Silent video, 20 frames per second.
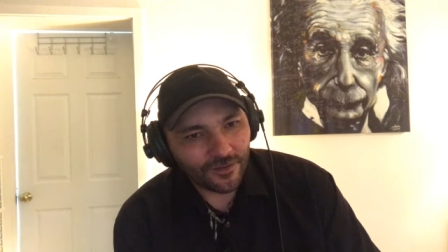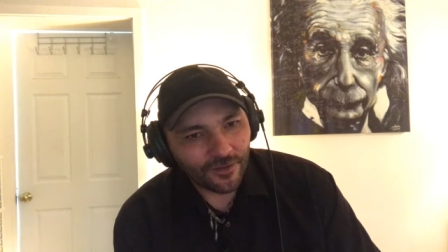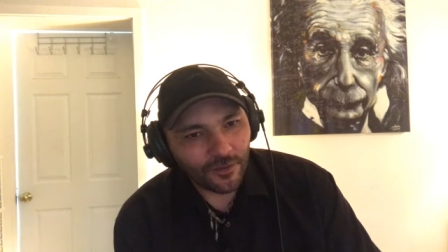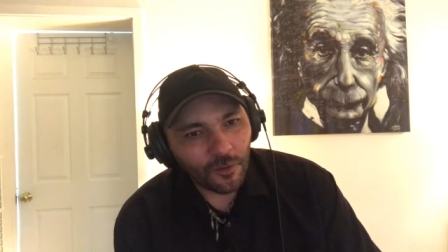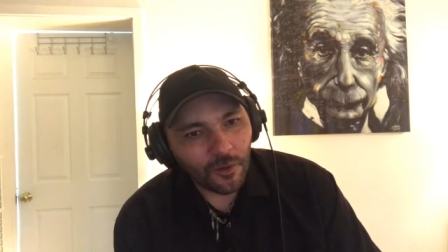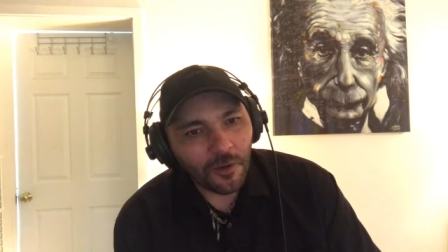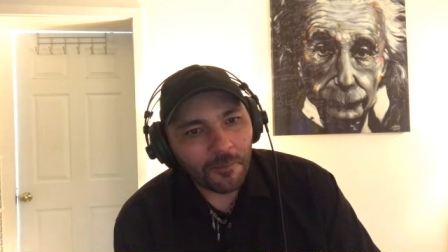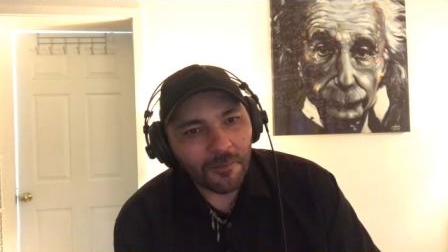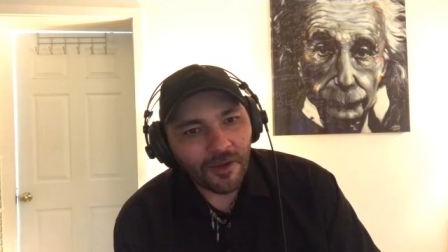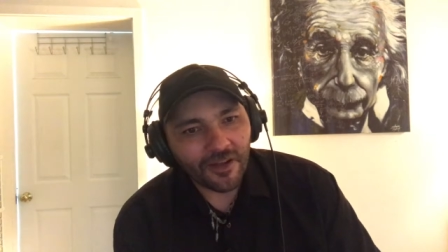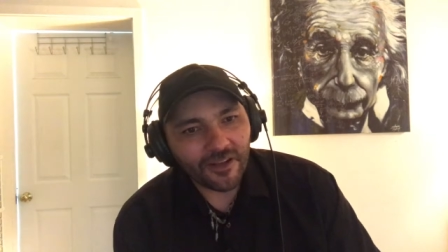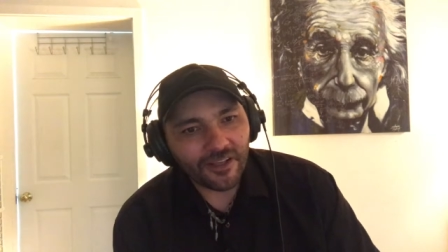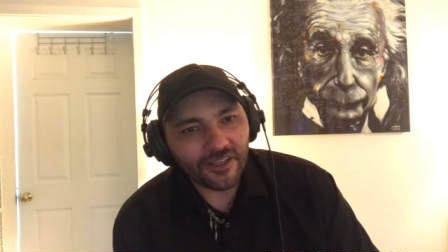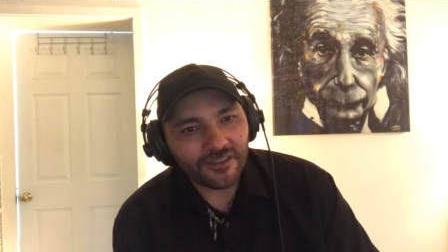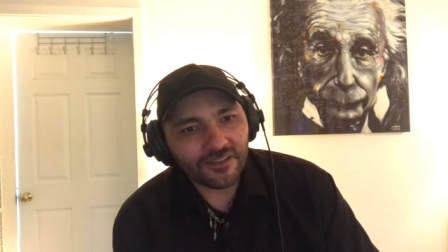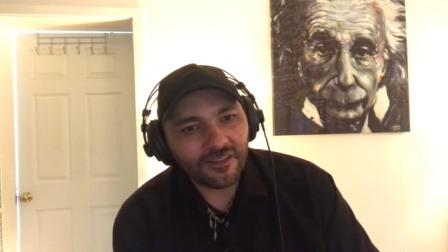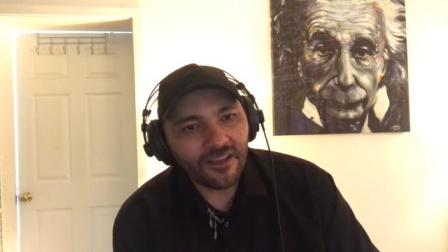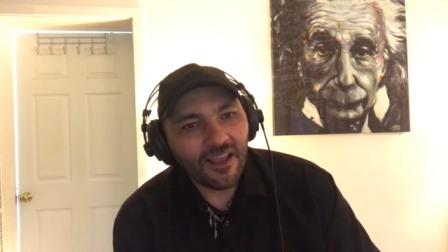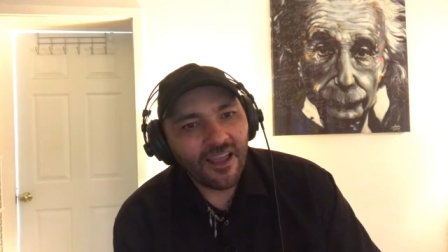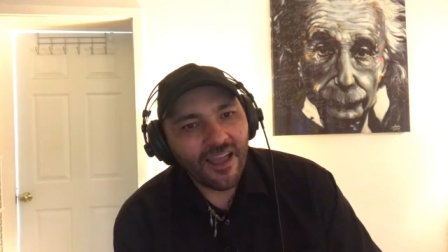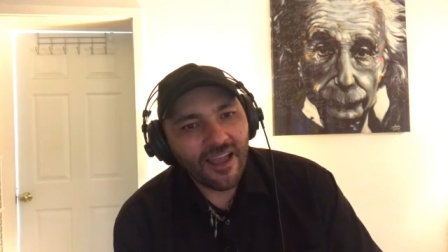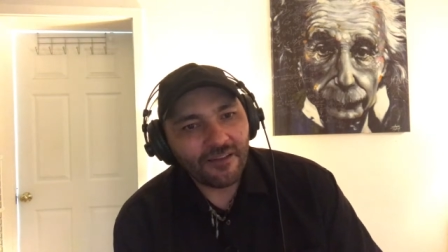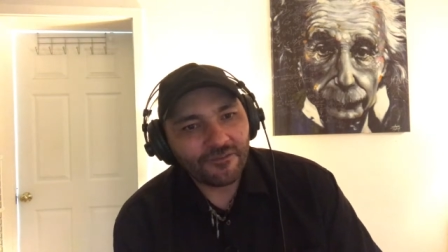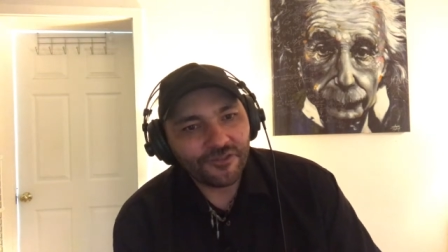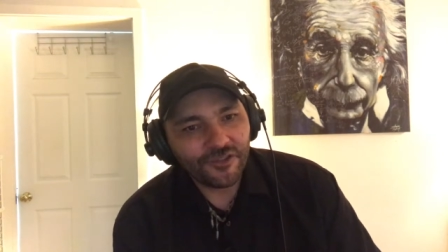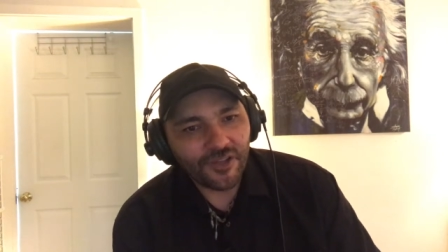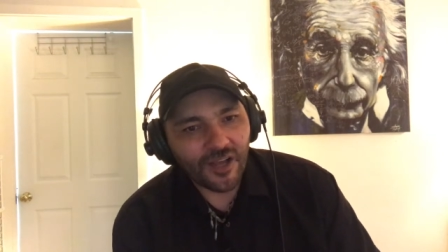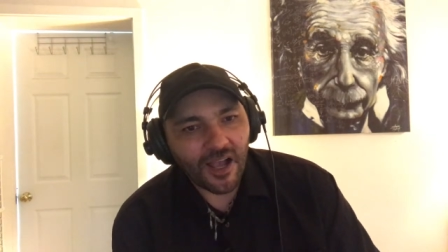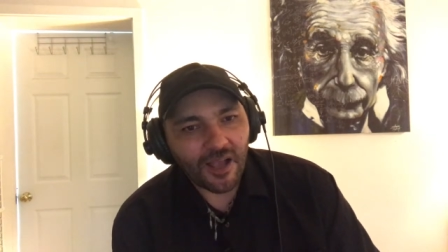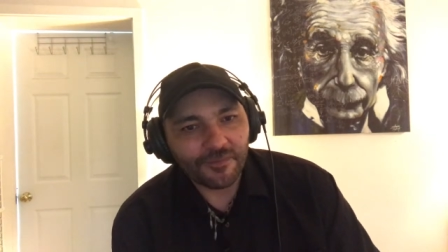Who among us
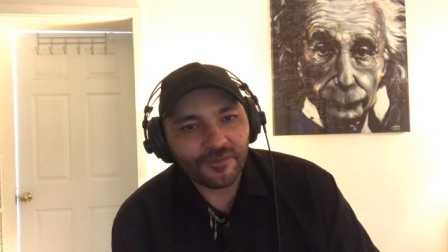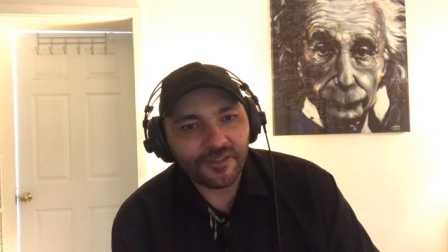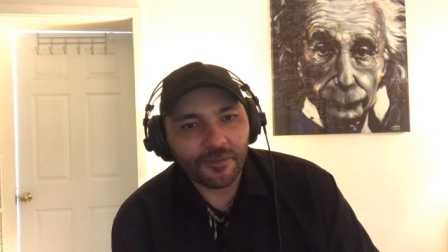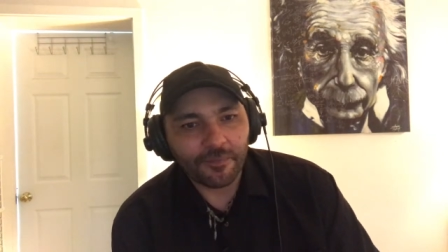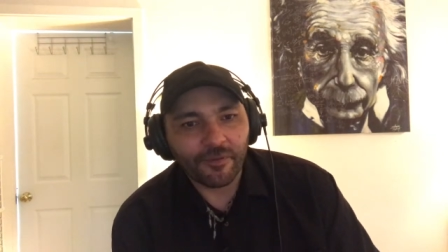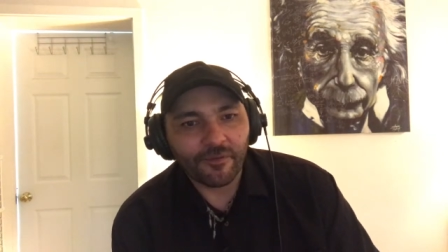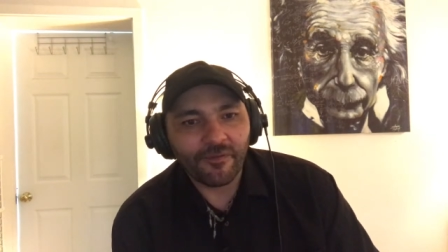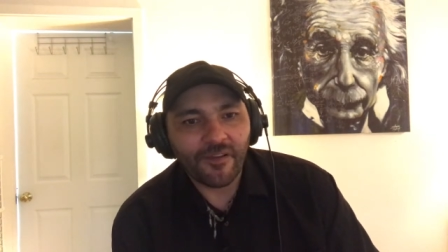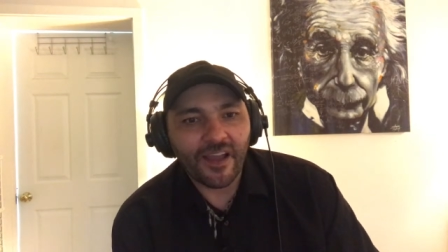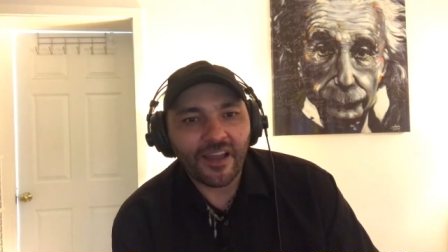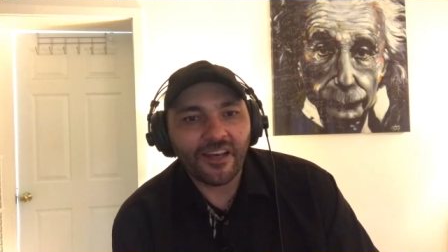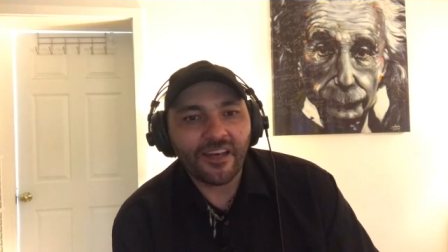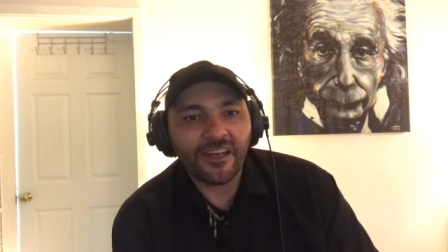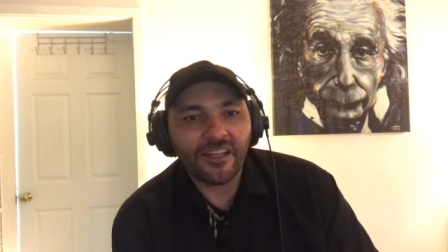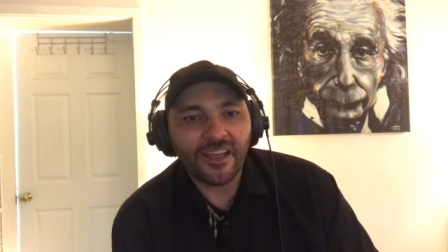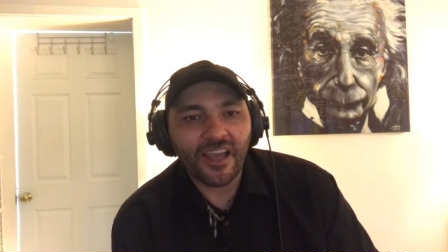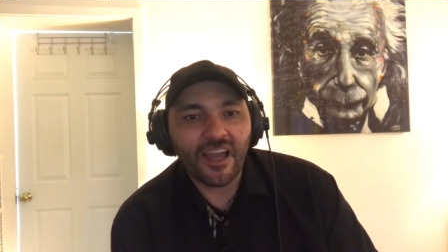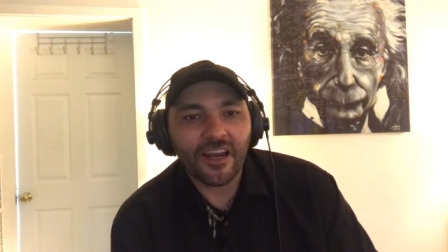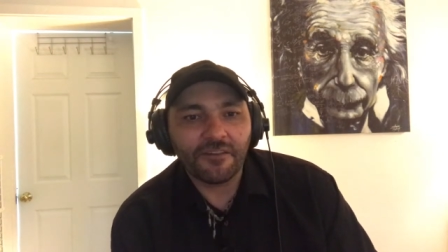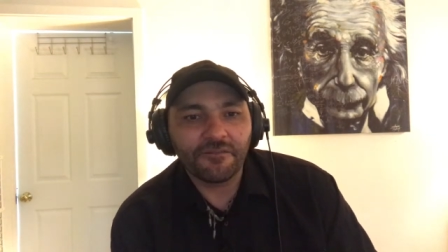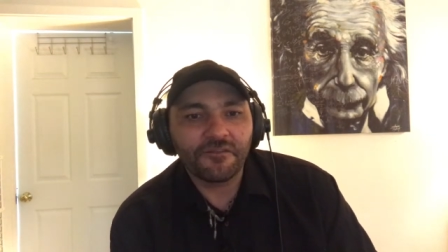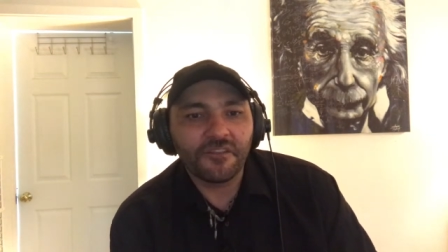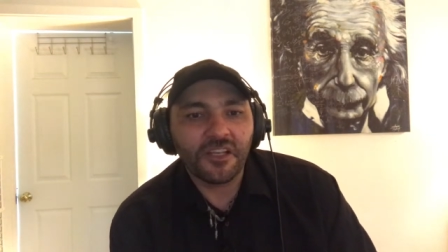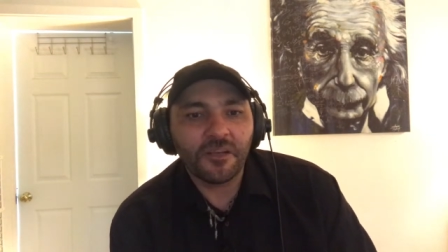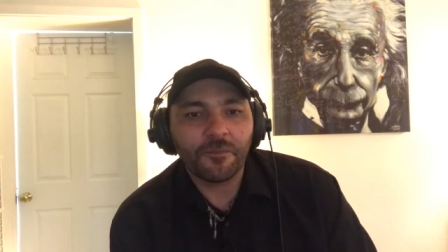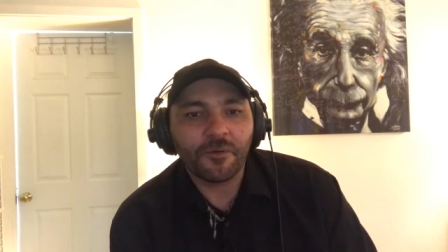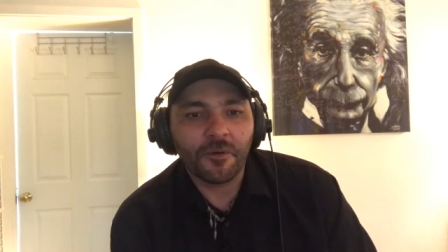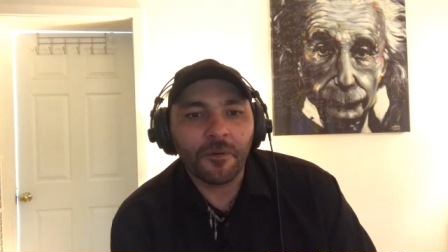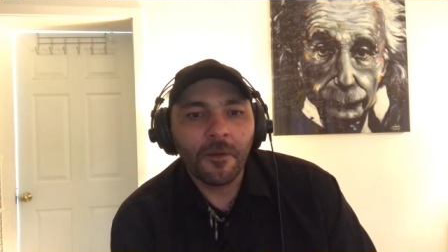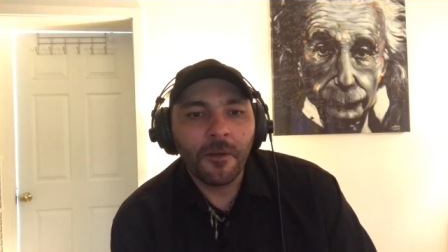have jobs that provide any kind of
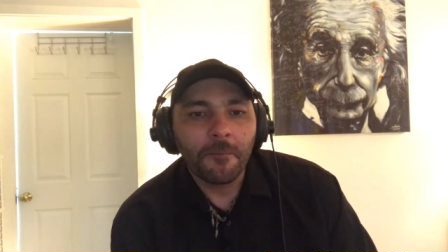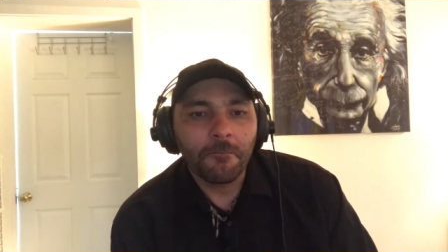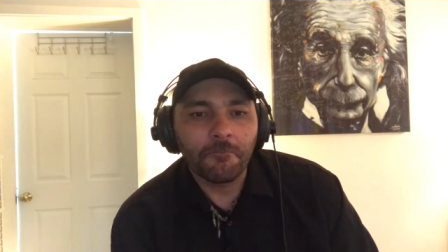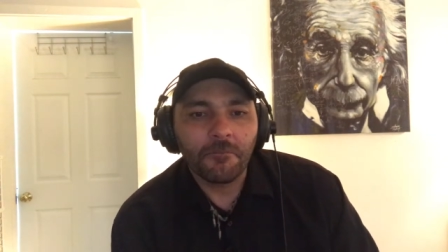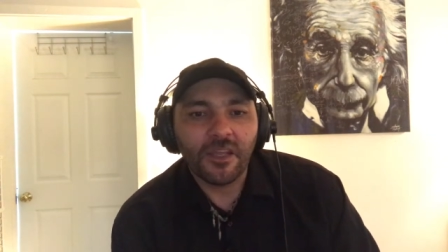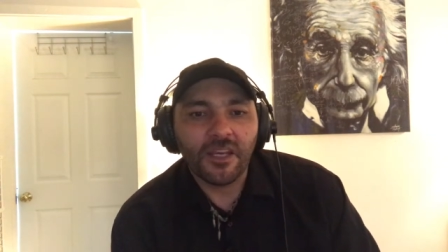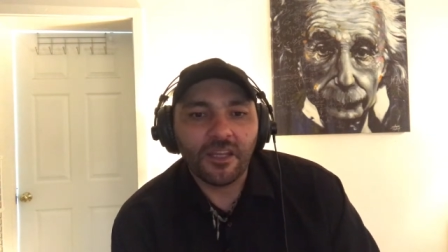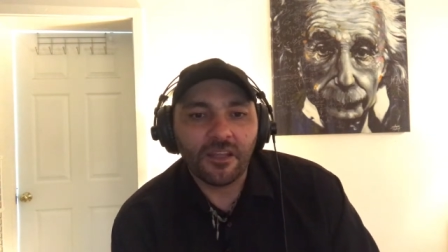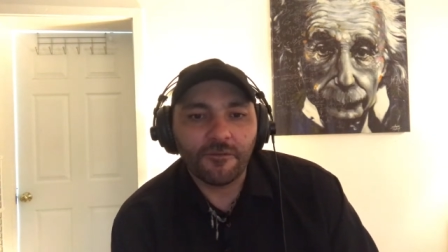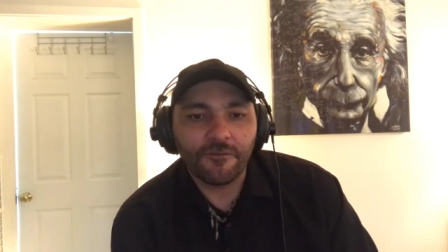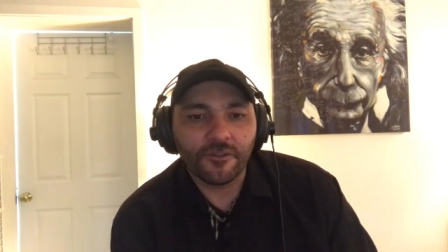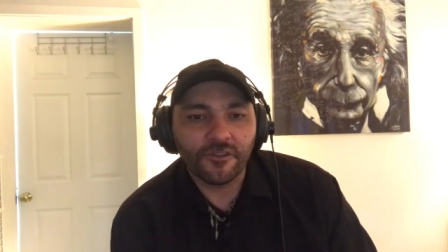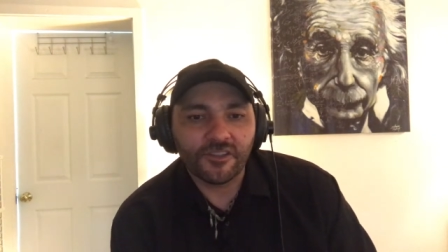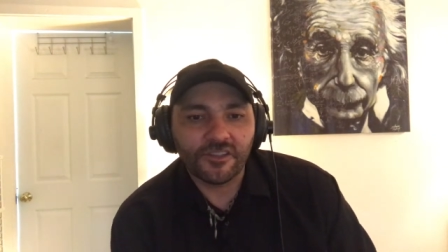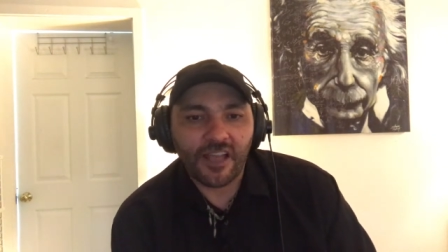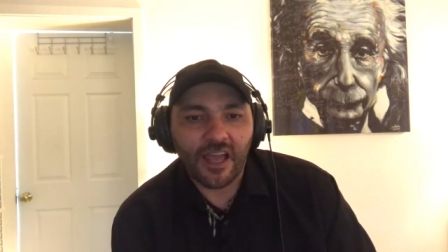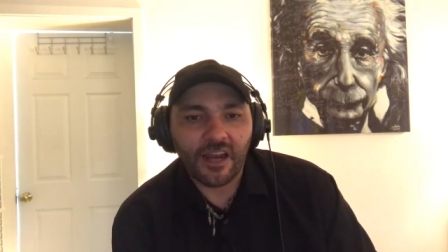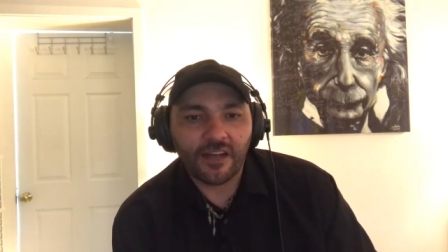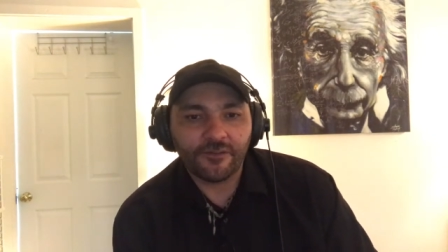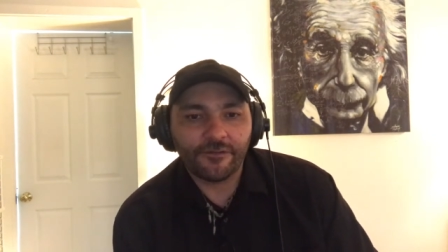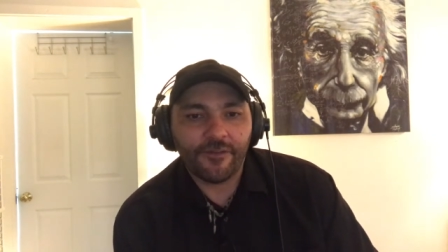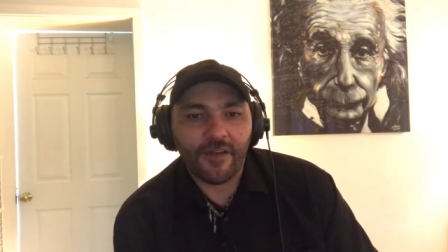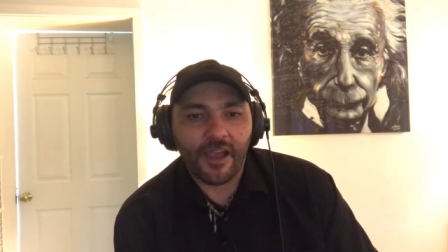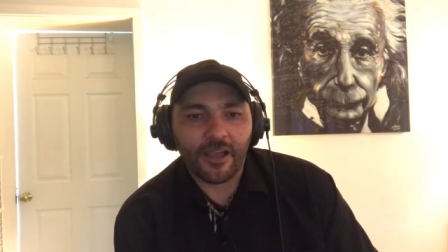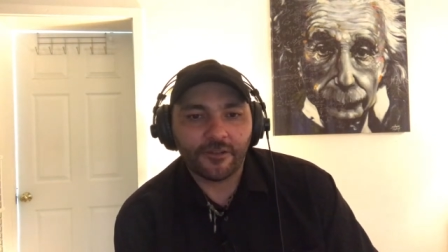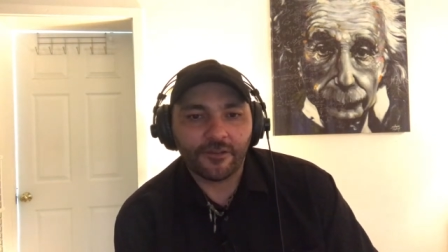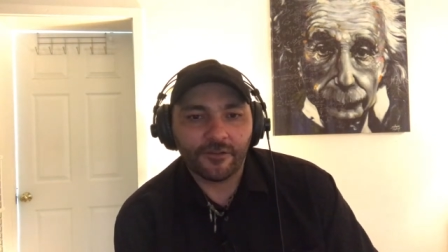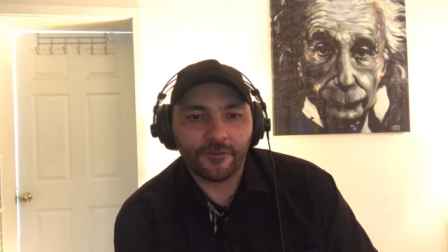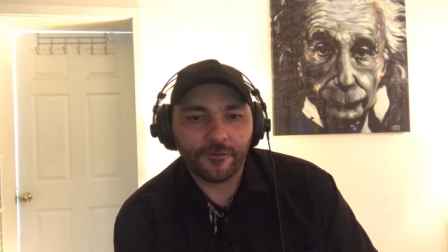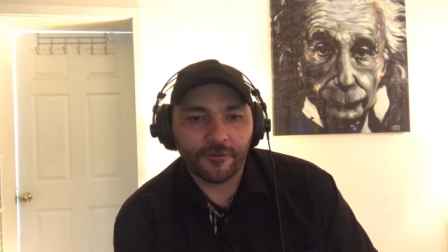deeper, meaningful
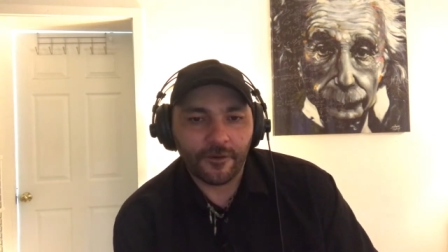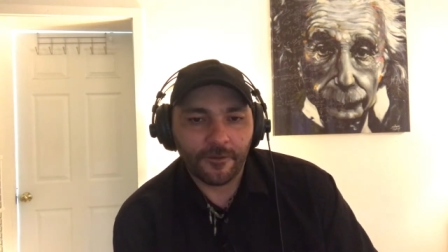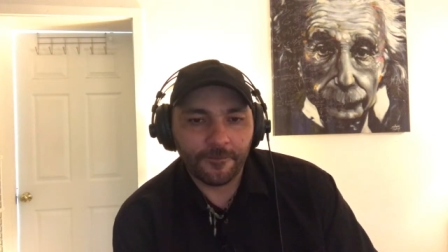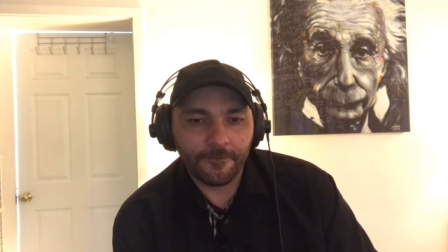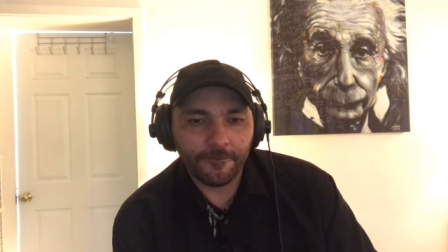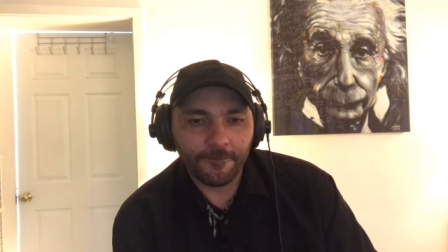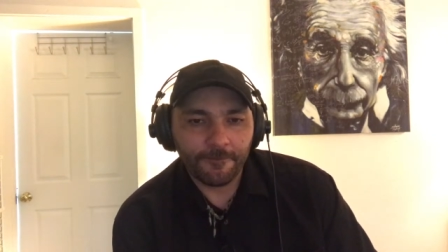satisfaction from?